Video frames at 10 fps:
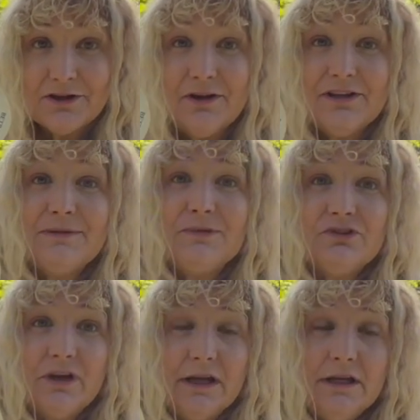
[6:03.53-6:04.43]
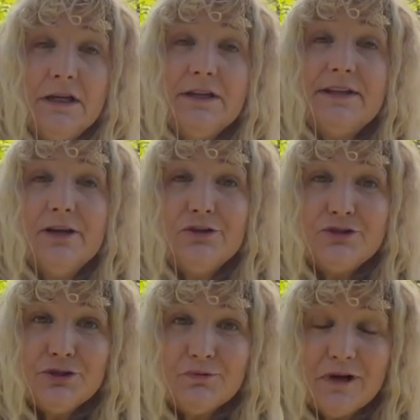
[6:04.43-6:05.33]
card is betray. They hurt
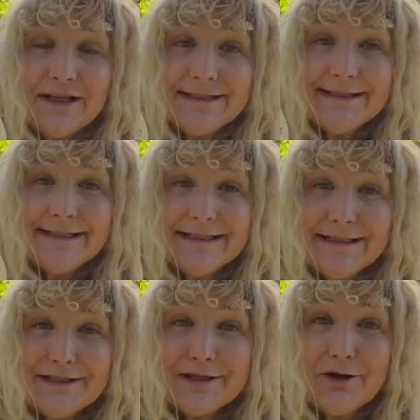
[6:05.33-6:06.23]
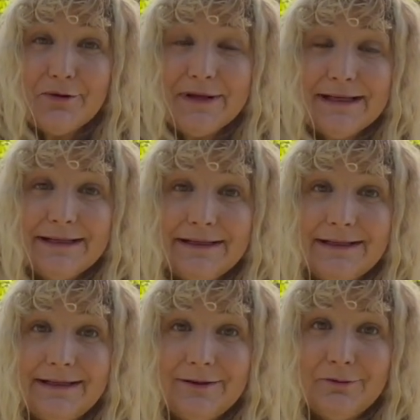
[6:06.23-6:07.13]
you once. So
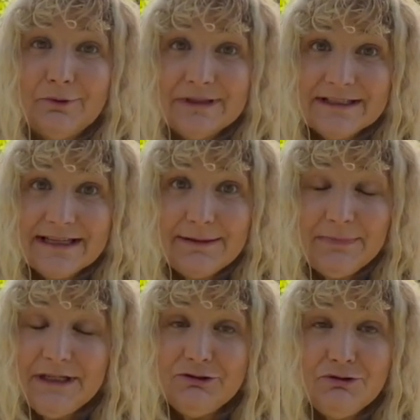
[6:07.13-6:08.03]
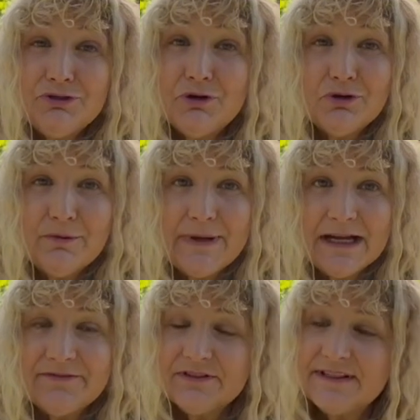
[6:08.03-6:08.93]
what does that mean? You don't go back
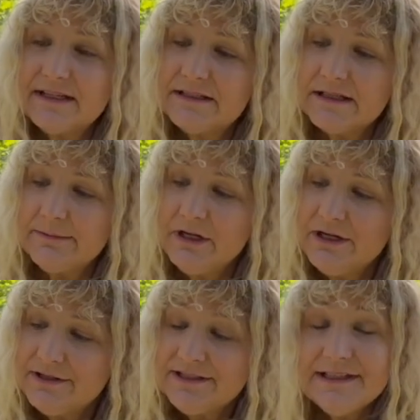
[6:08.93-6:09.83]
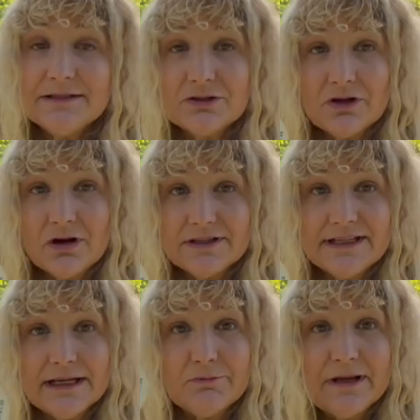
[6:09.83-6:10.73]
for a second time. This is a card
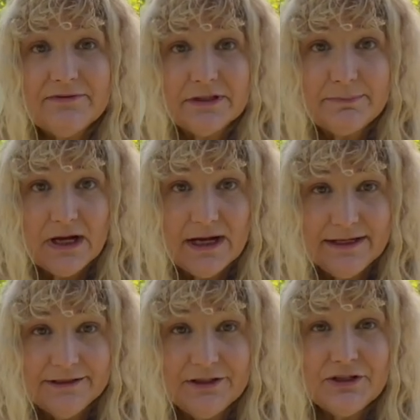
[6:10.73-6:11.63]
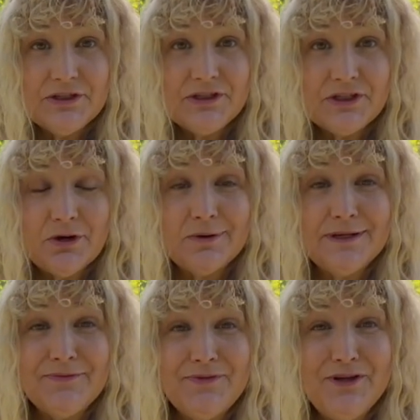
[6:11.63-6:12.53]
saying wave goodbye. So
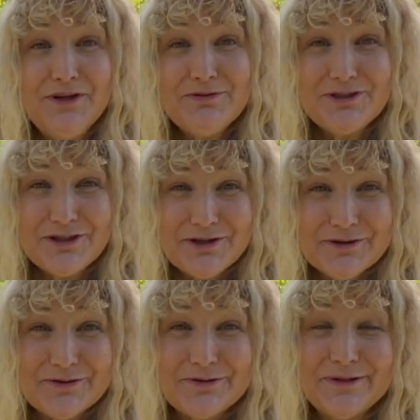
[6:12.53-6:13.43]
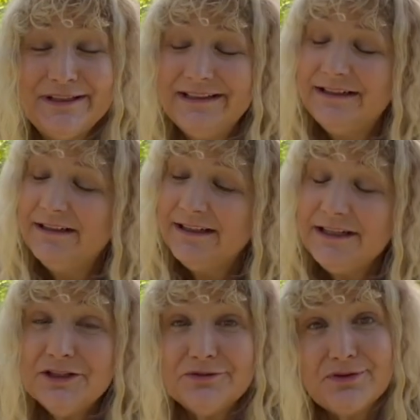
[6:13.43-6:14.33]
if you do
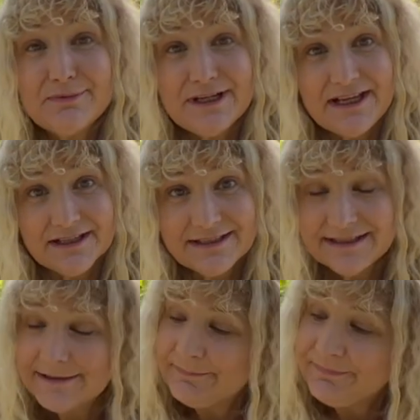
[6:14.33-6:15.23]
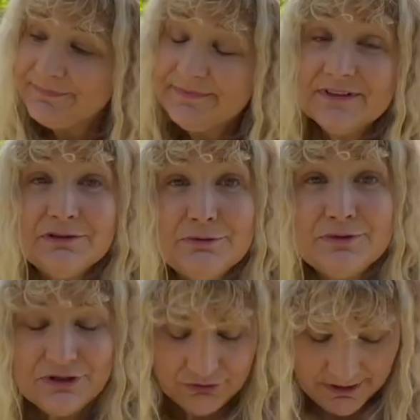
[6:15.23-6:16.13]
hear from an ex who
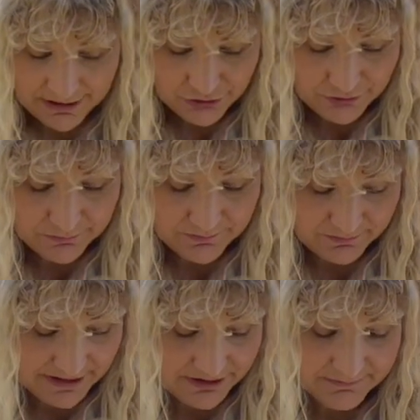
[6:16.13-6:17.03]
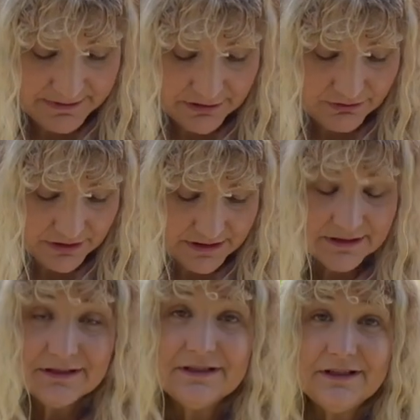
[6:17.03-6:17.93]
is trying to get the reunion
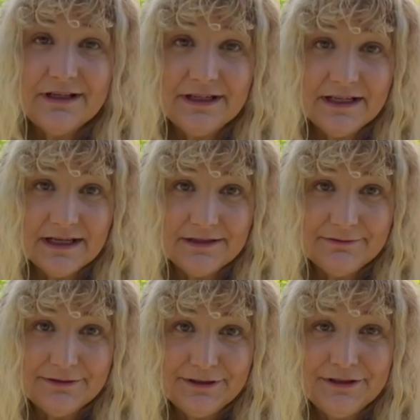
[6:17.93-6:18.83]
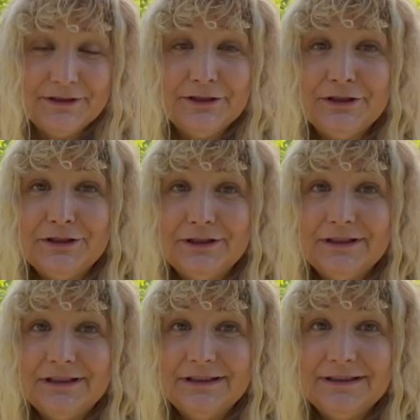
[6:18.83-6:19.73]
again,
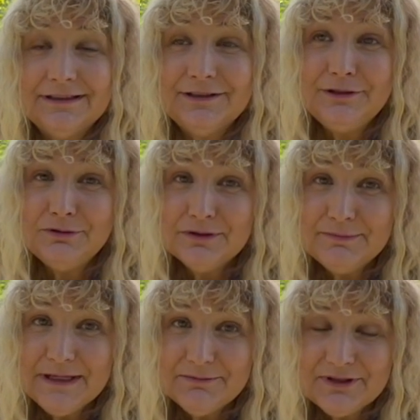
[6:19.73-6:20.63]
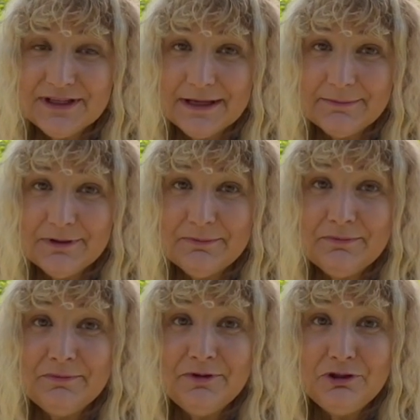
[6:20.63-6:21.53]
you can meet with them.
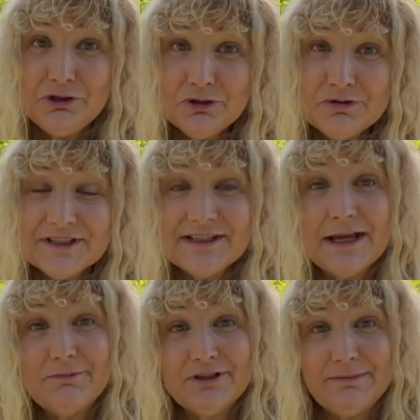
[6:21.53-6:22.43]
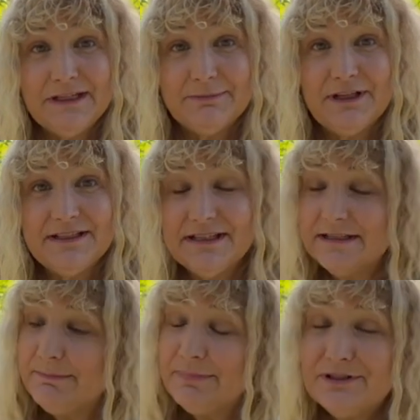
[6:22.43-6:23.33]
You decide where the meeting place
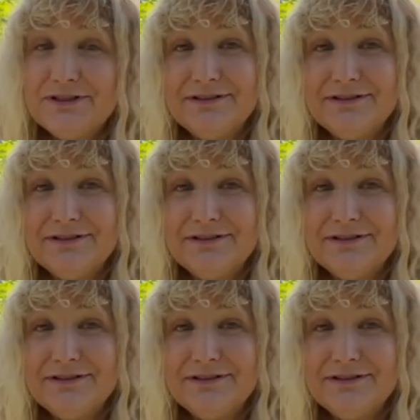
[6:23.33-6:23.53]
is, but